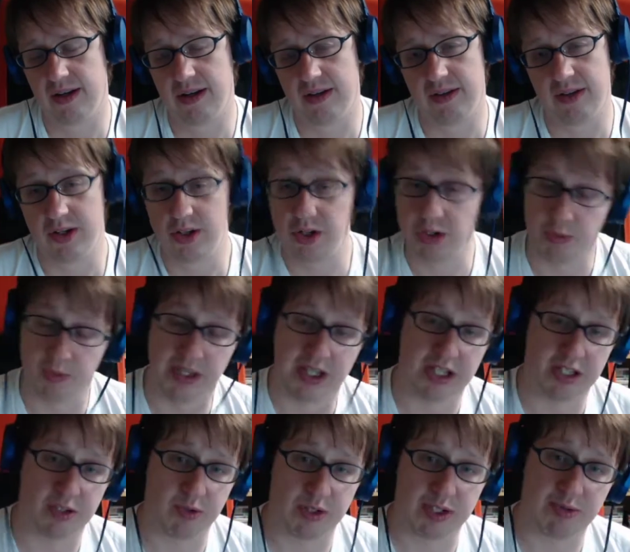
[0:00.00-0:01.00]
The two
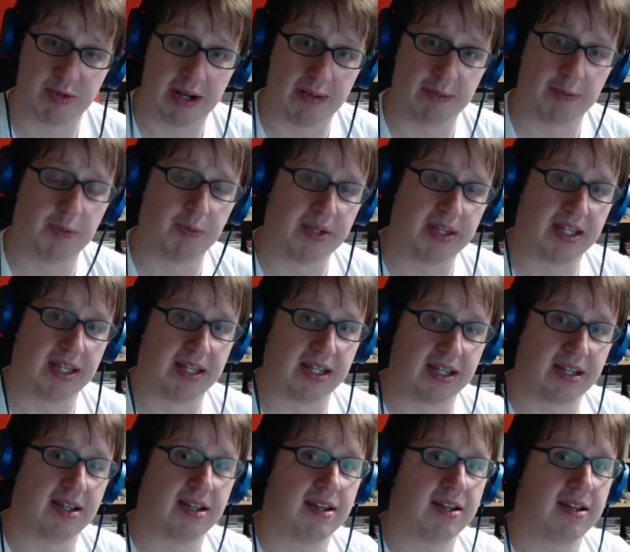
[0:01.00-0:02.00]
biggest ones probably being
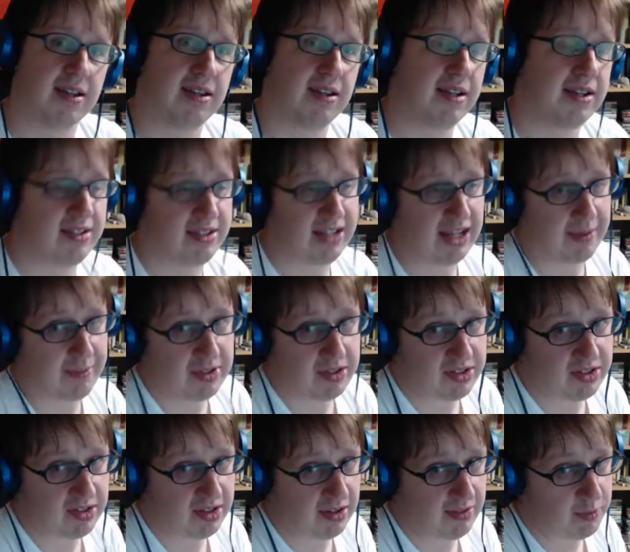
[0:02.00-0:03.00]
enchantment
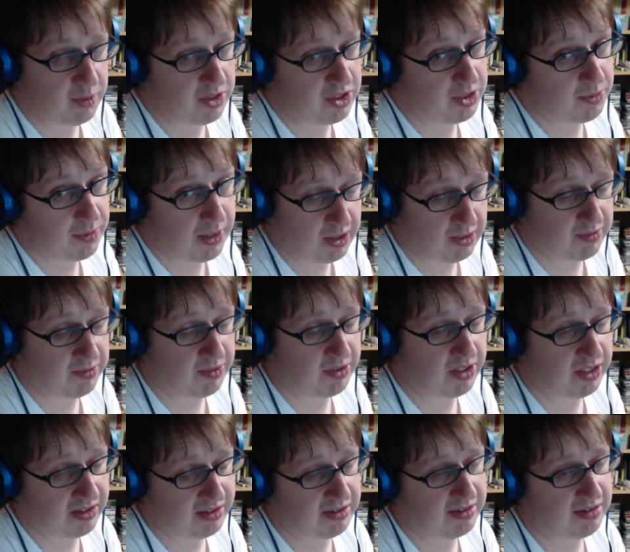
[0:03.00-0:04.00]
stuff, which is powerful
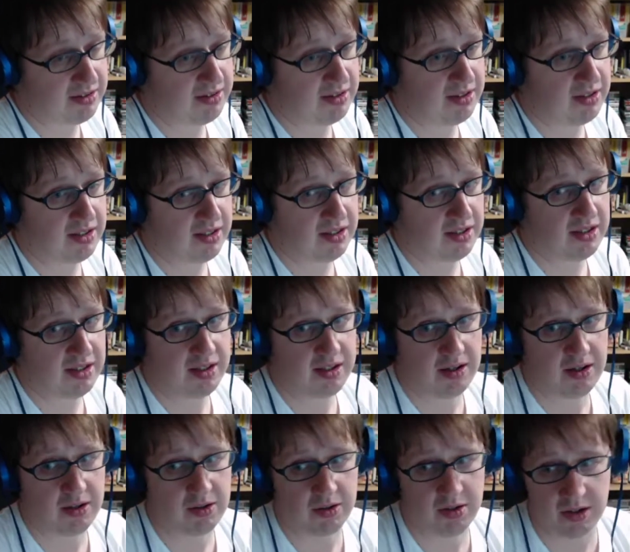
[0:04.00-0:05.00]
against
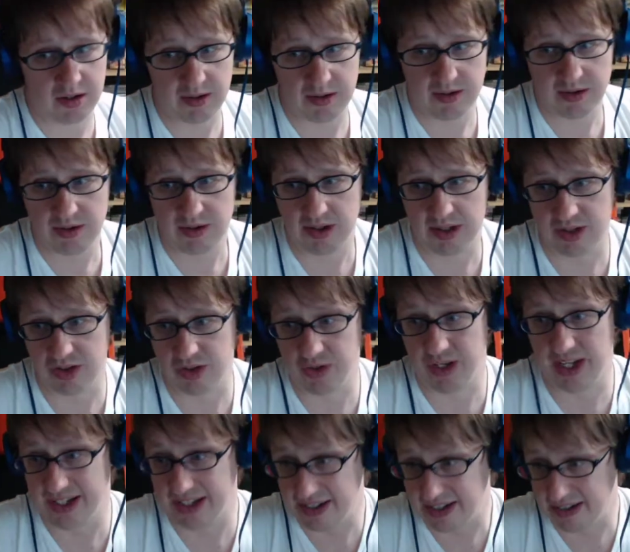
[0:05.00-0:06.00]
Oko because
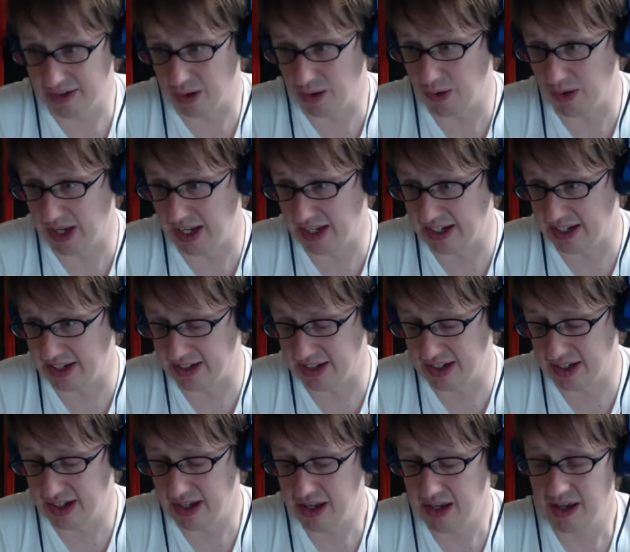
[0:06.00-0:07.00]
Oko can't touch it,
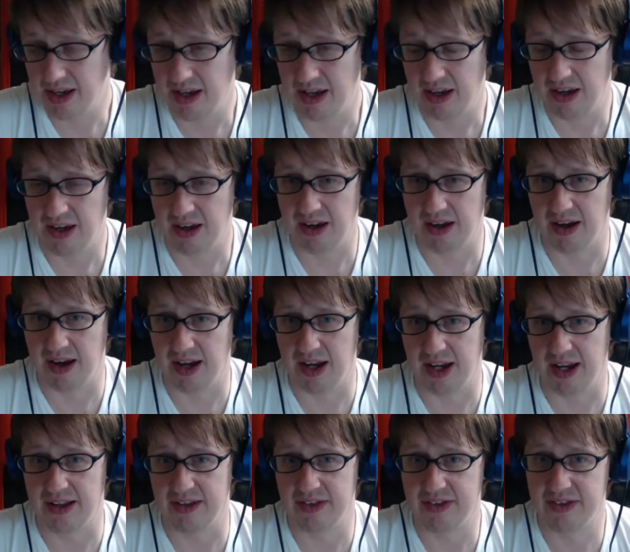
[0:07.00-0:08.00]

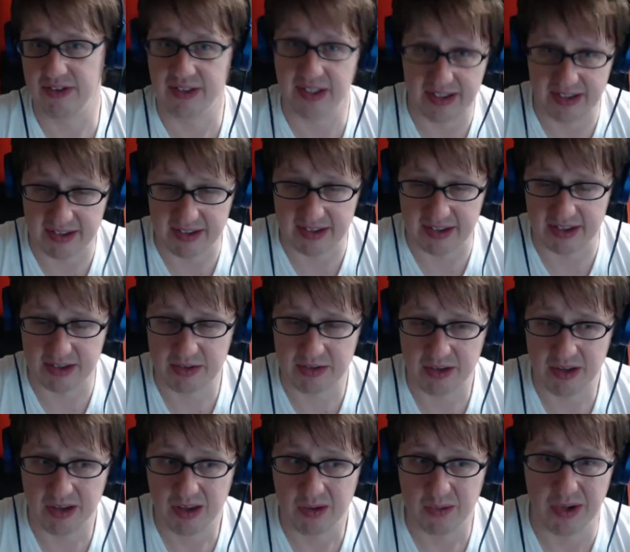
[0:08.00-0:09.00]
and instants.
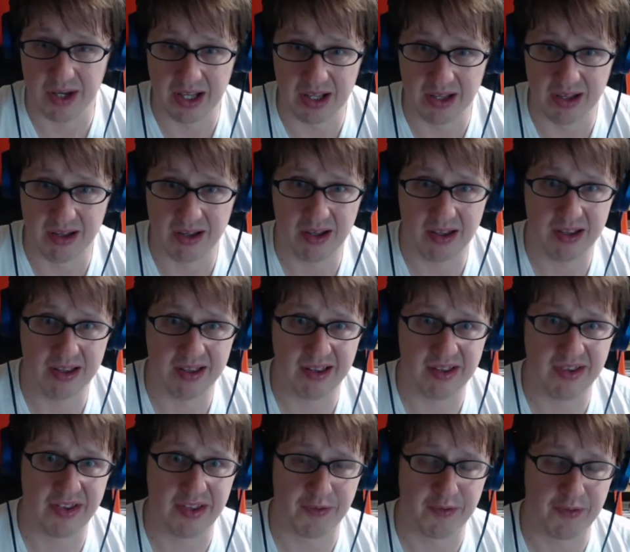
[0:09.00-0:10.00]
Well,
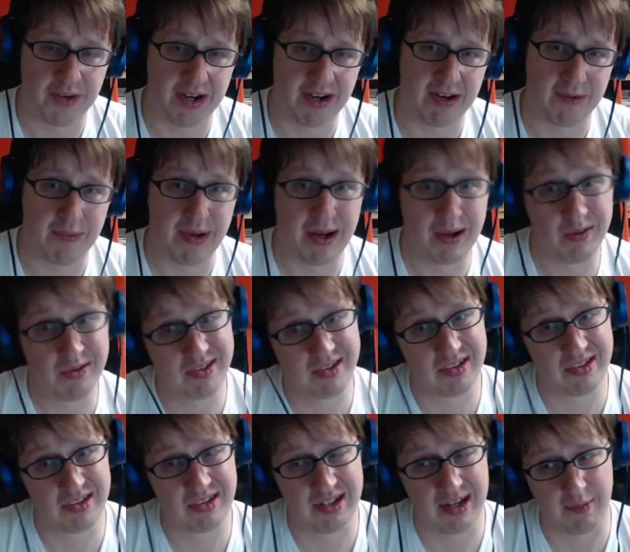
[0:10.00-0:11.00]
Teferi bounces
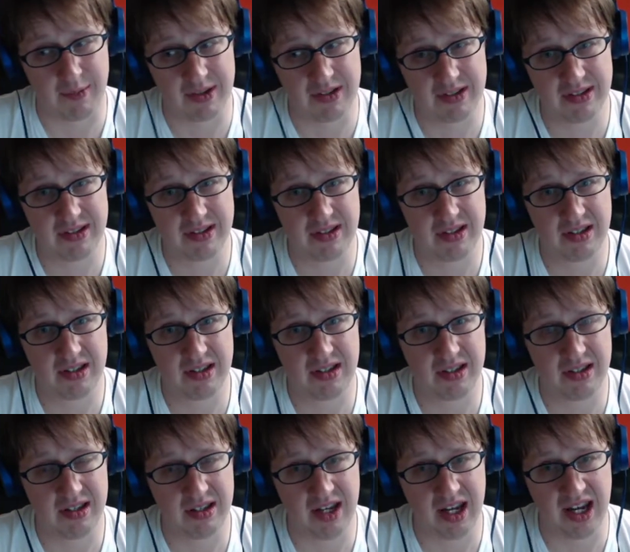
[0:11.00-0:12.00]
enchantments
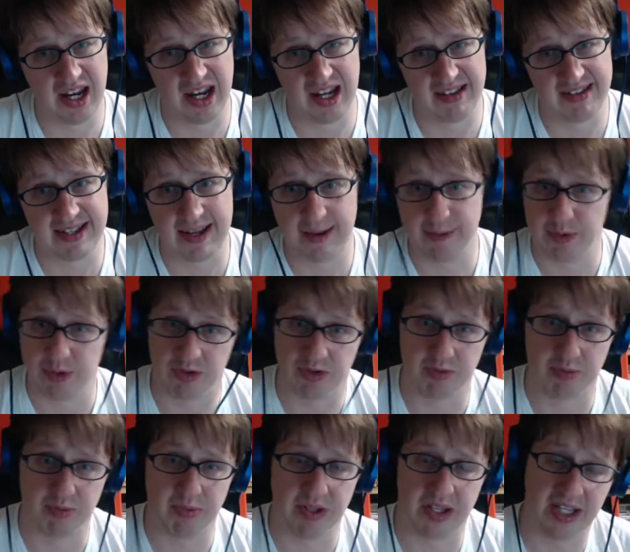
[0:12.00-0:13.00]
and stops you from
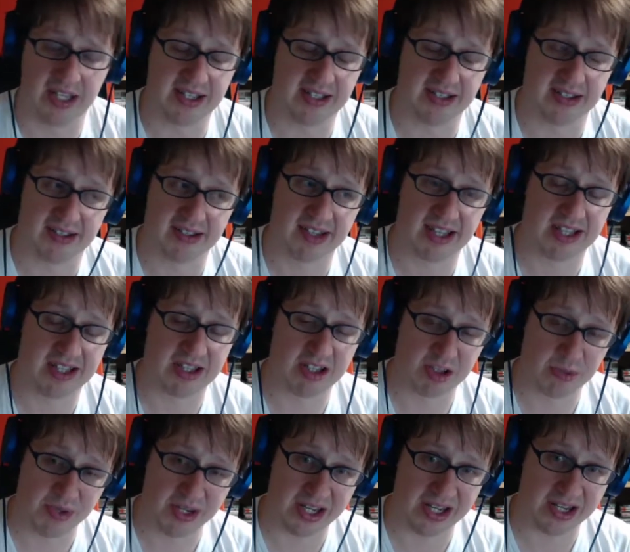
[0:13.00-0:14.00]
playing instant
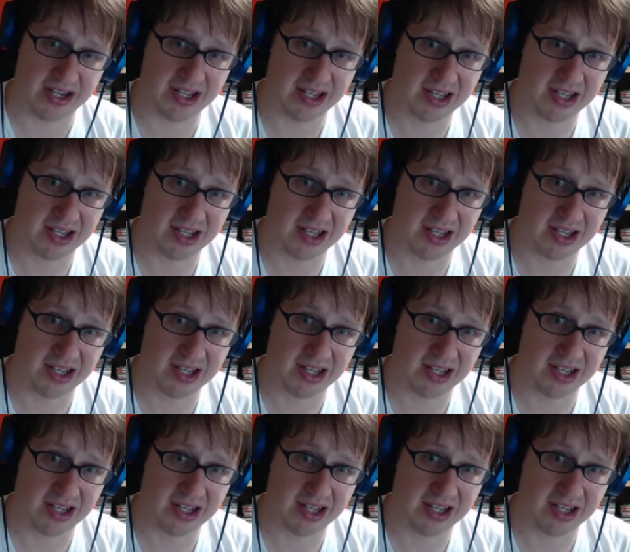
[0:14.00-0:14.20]
speed.